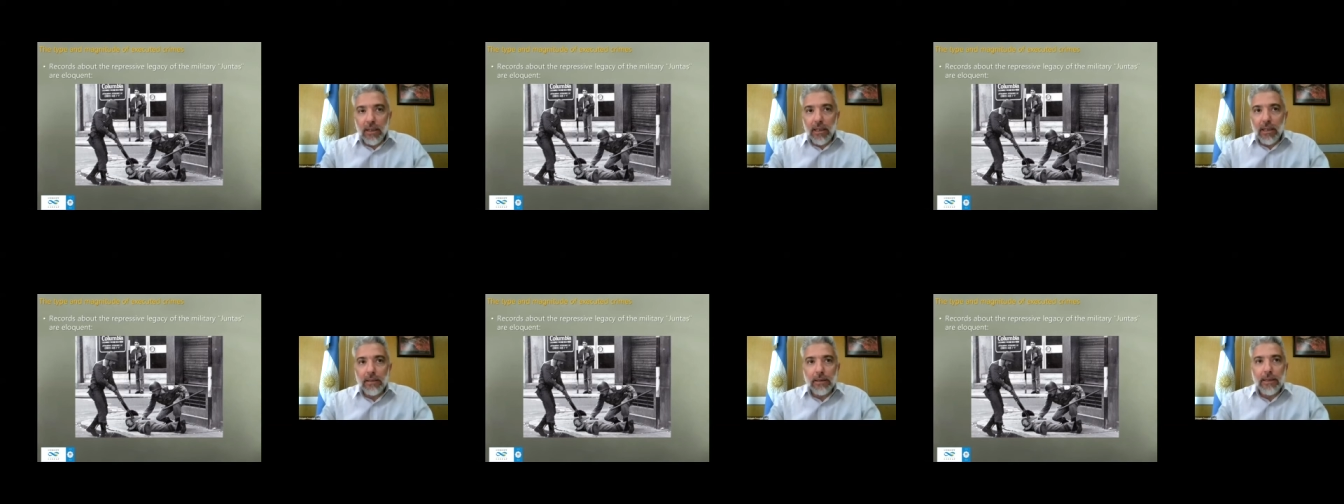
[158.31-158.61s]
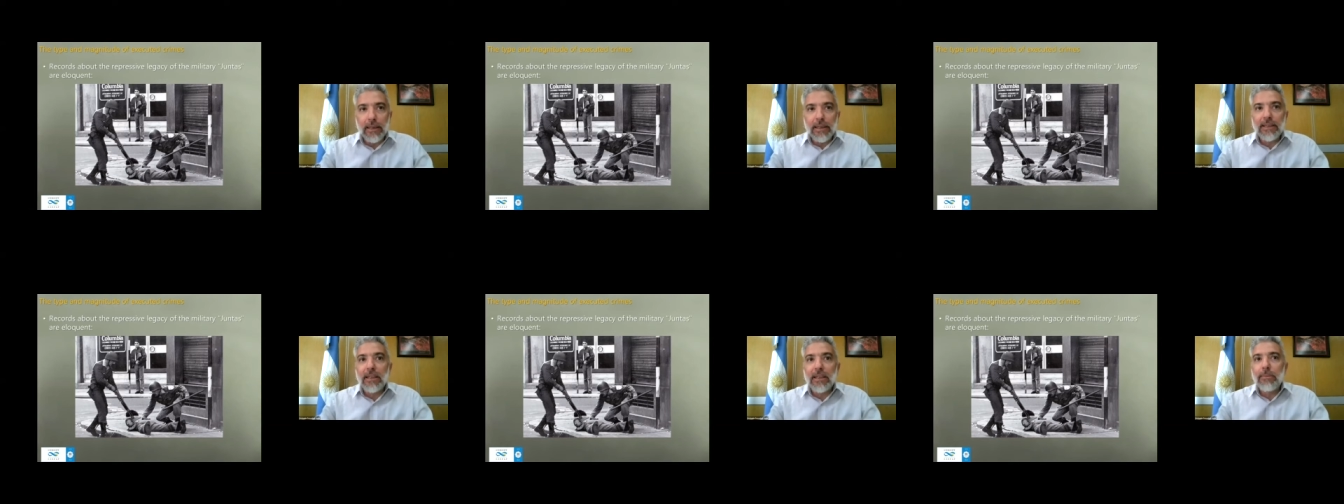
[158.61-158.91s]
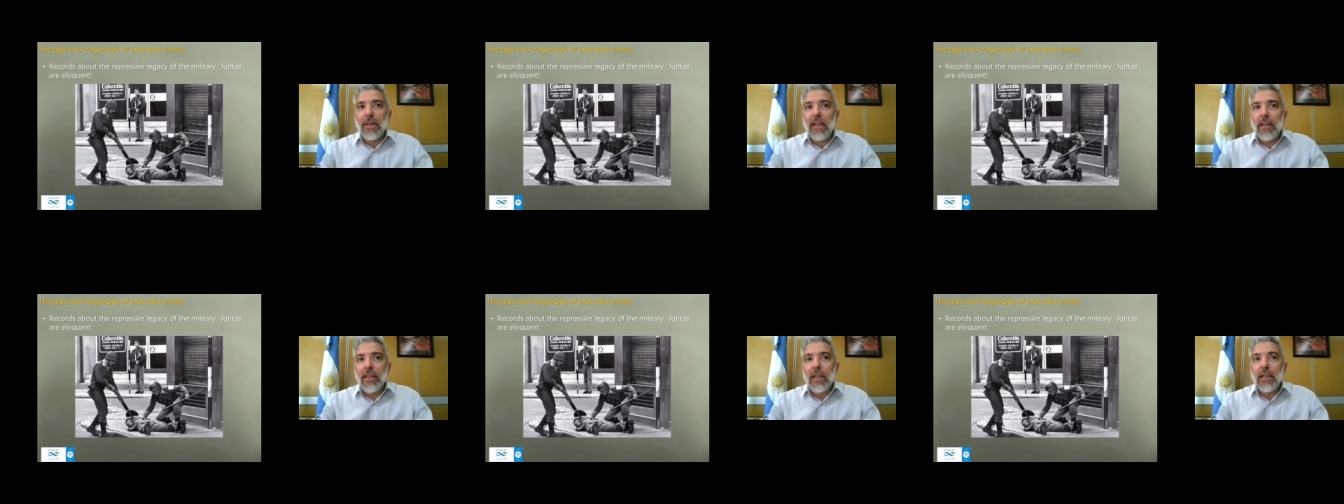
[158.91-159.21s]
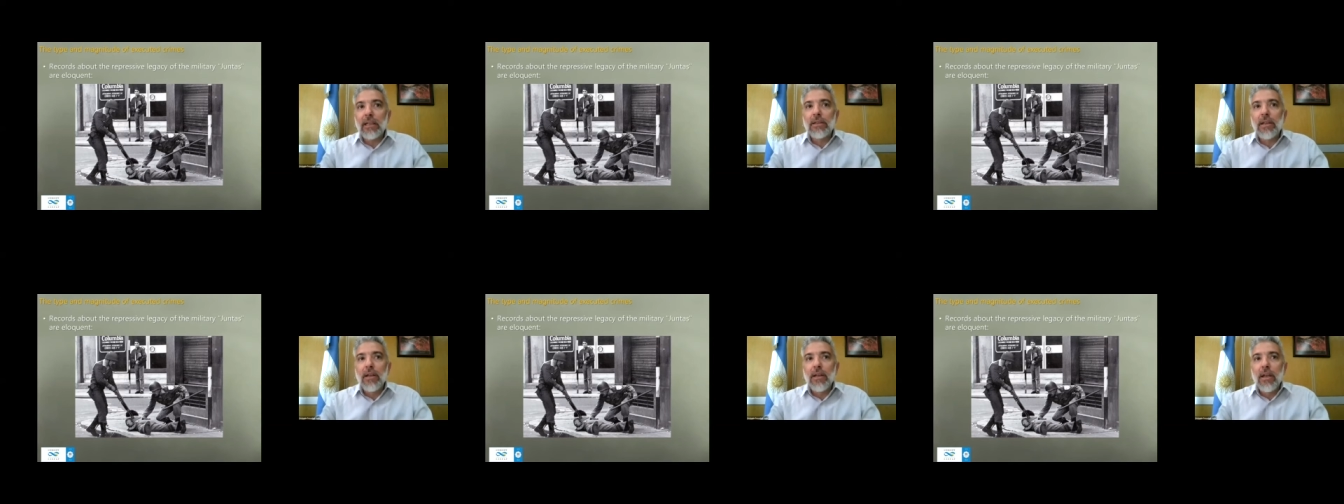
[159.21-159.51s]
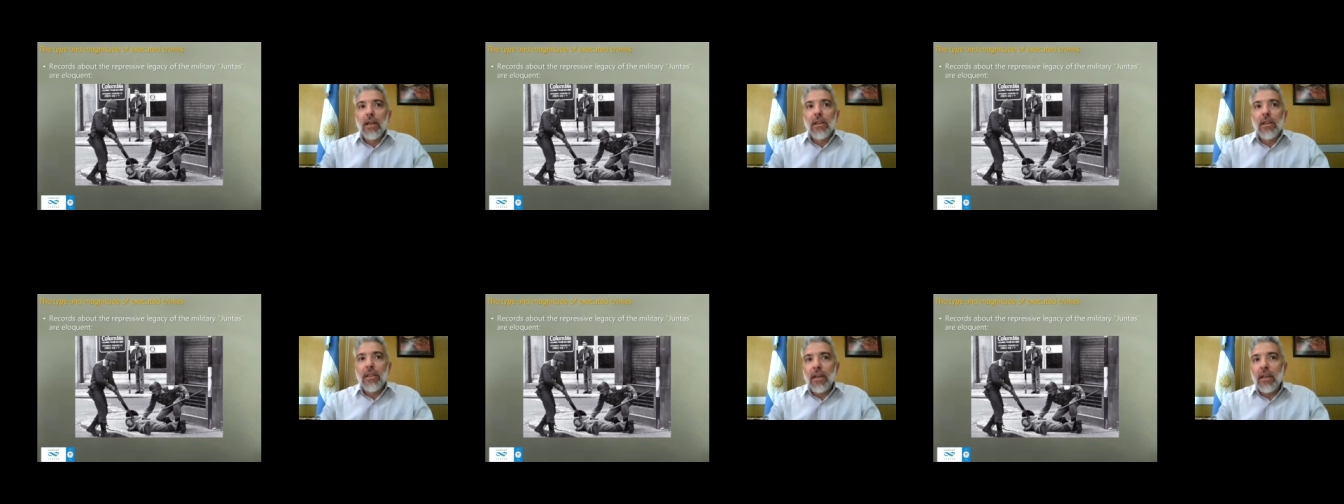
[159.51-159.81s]
An estimated
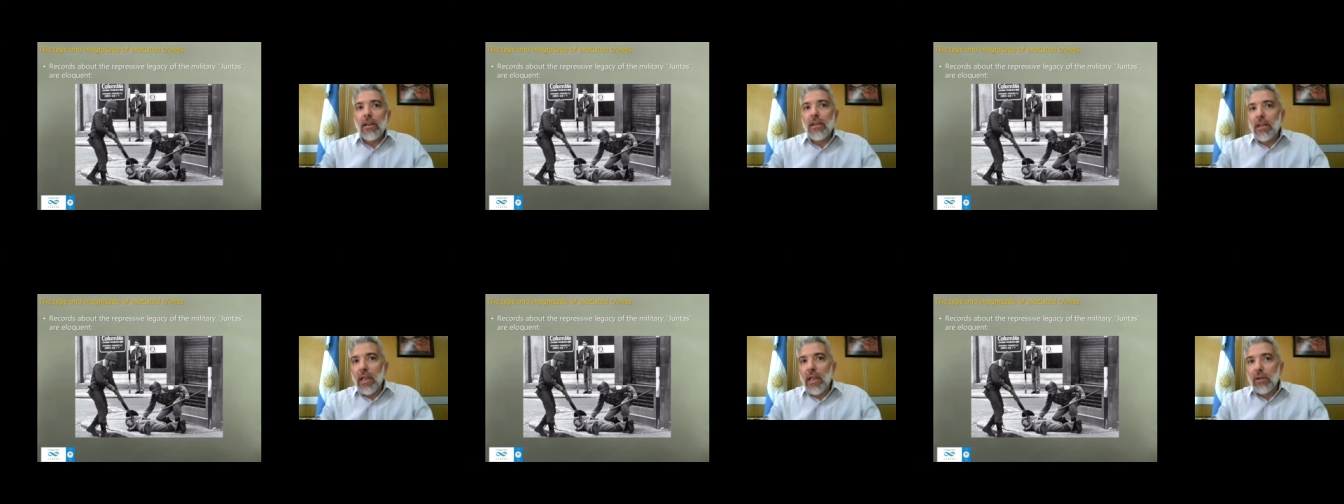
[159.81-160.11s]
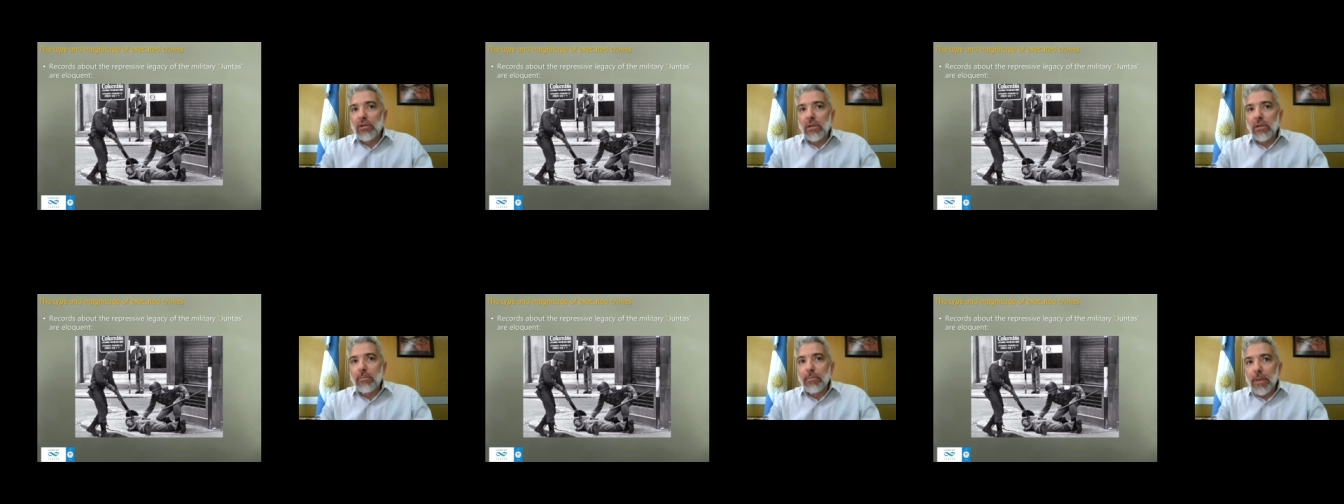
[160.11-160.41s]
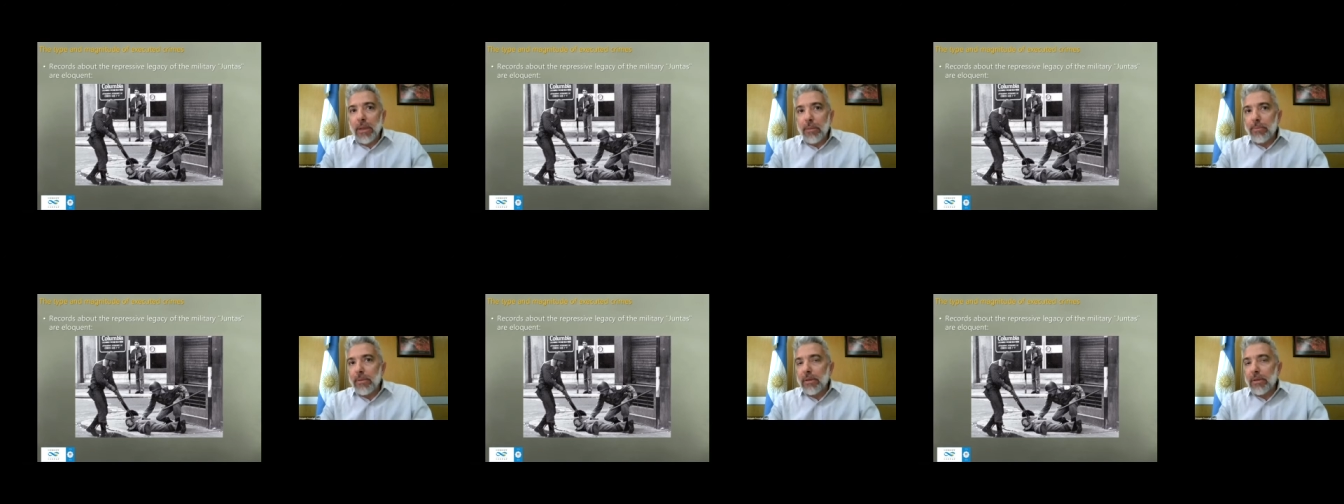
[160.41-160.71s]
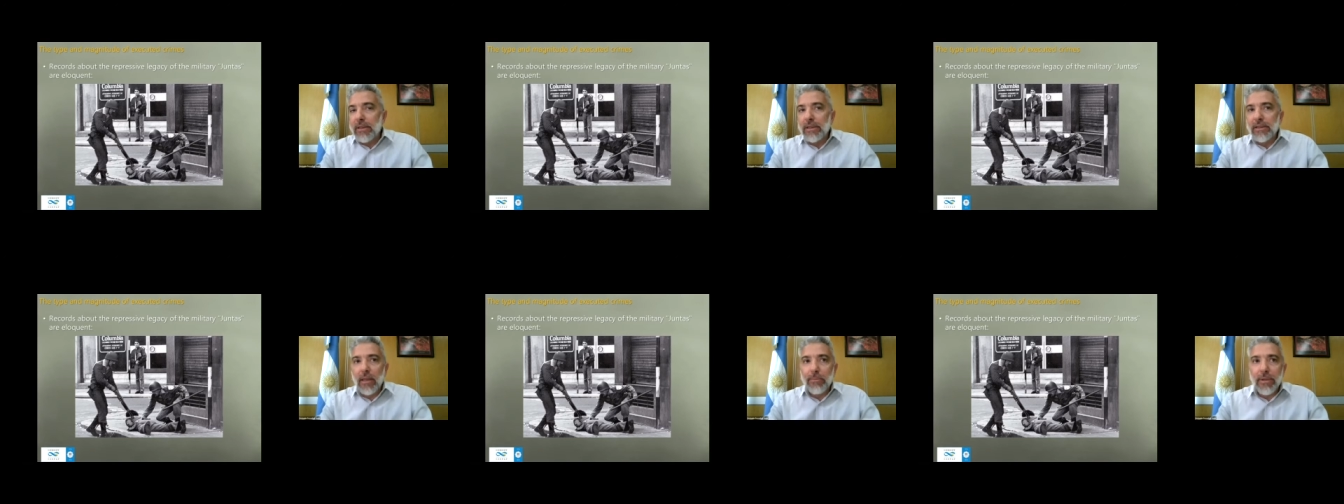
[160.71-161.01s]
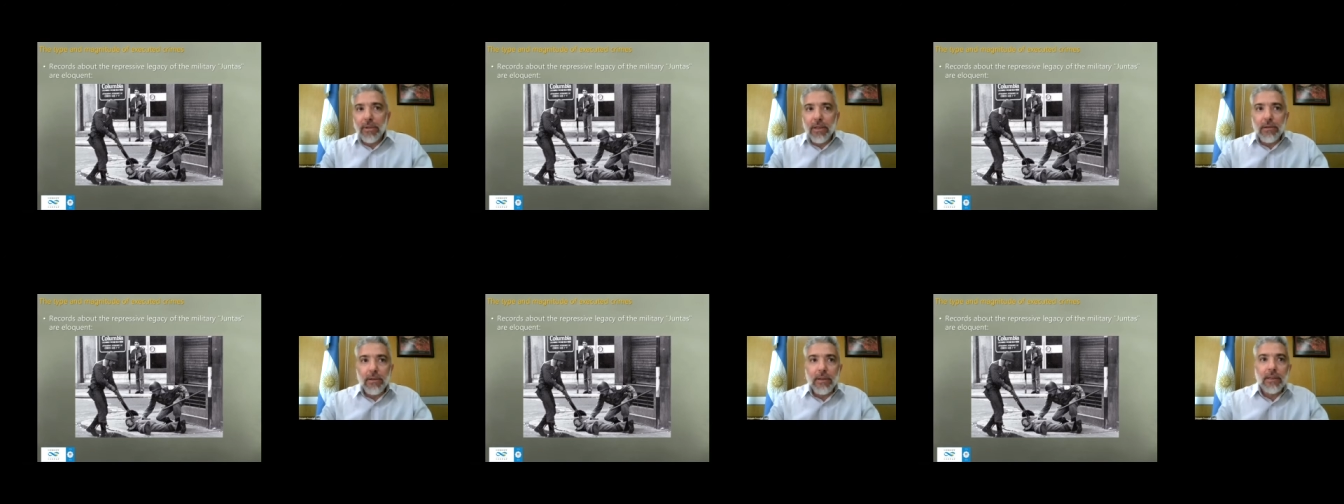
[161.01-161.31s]
fifty thousand people
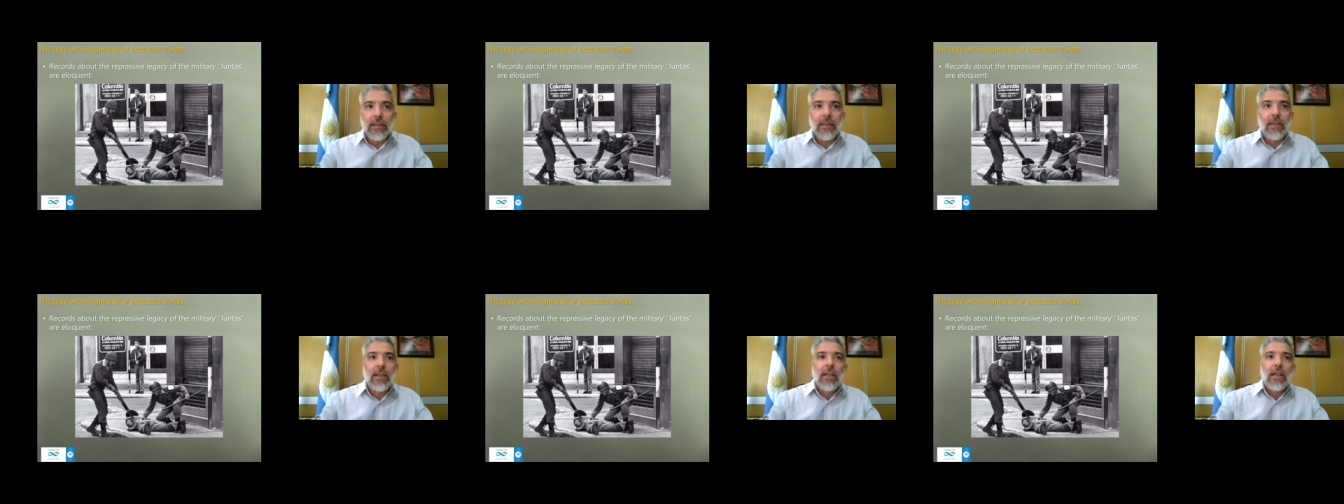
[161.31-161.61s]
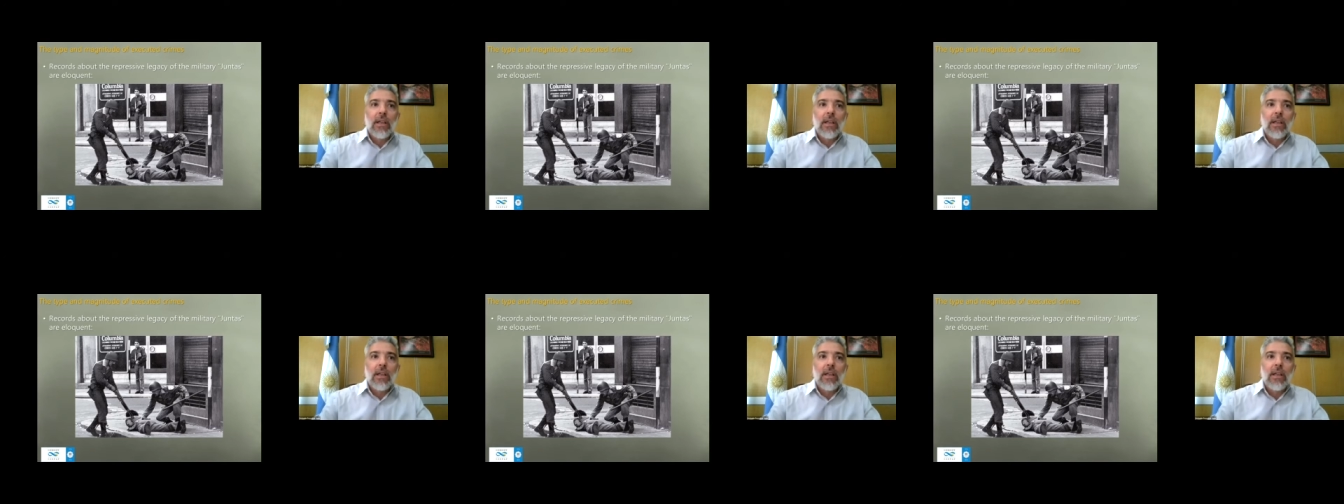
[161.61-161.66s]
disappeared,